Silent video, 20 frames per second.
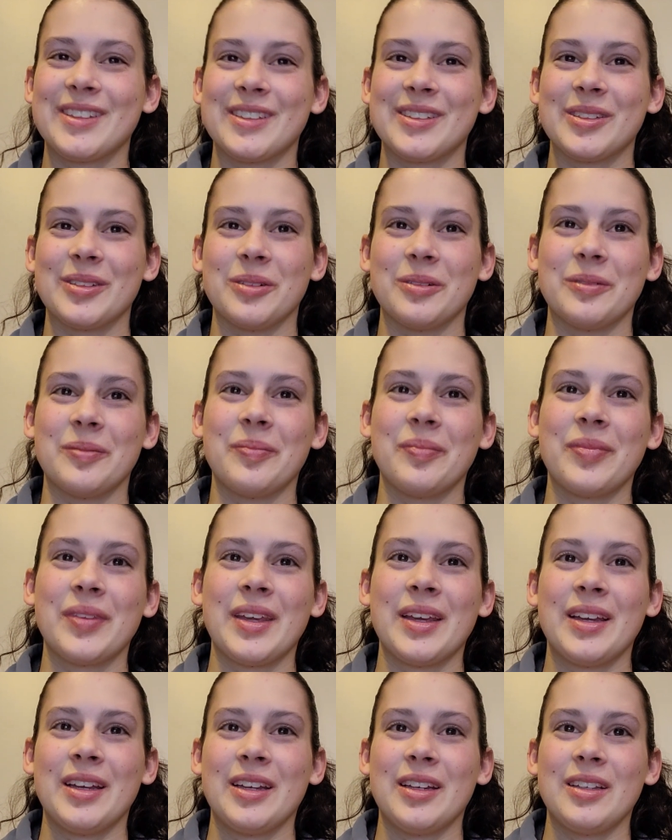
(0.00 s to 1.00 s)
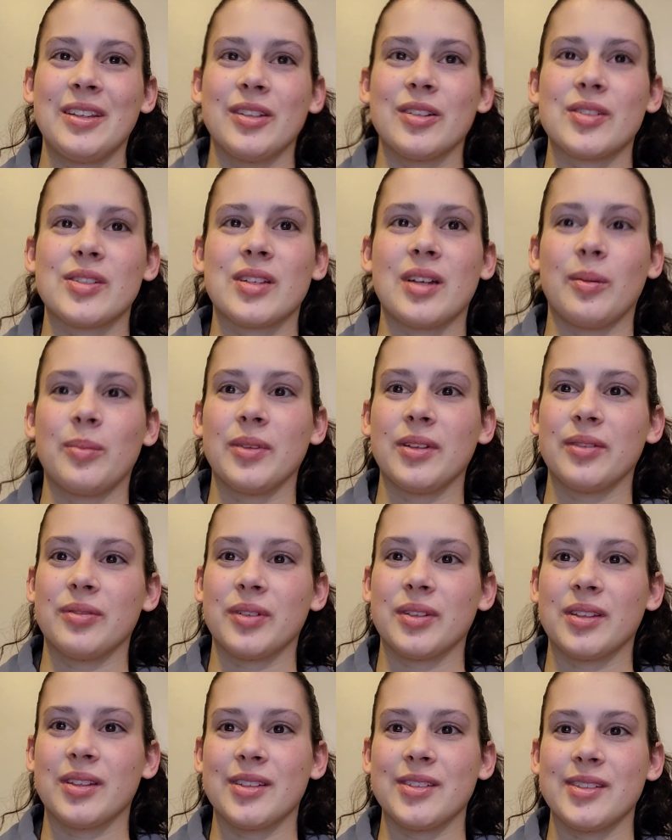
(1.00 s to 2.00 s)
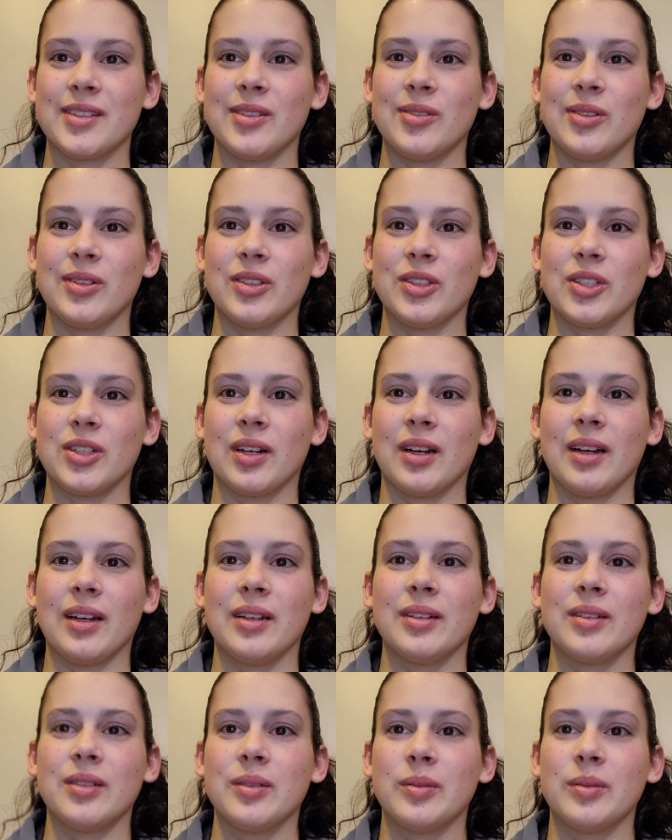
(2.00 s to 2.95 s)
So there's a couple different things that you can try,